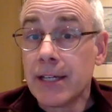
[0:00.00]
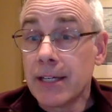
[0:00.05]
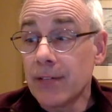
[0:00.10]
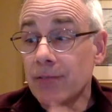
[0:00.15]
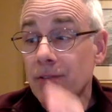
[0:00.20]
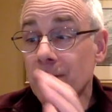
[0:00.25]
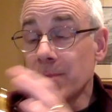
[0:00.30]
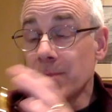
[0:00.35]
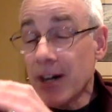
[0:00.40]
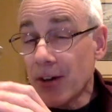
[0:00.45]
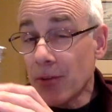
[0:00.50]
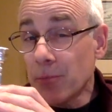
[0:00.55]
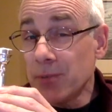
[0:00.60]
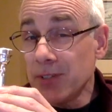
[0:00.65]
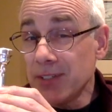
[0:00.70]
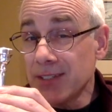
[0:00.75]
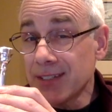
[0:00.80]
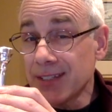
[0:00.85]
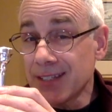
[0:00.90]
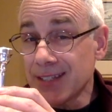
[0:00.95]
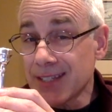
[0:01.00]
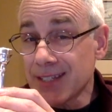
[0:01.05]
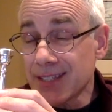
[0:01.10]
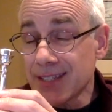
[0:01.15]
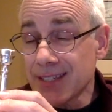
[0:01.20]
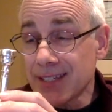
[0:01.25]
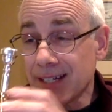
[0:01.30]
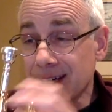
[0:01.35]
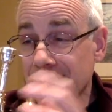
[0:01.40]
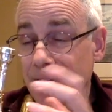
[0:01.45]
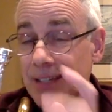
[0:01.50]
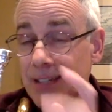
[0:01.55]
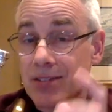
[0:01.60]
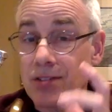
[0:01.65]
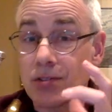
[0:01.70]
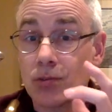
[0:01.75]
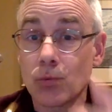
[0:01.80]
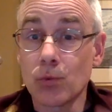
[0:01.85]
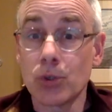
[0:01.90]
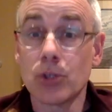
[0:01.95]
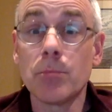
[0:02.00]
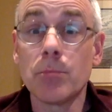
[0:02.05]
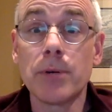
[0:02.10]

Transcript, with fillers: if your mouthpiece gets stuck, it's a real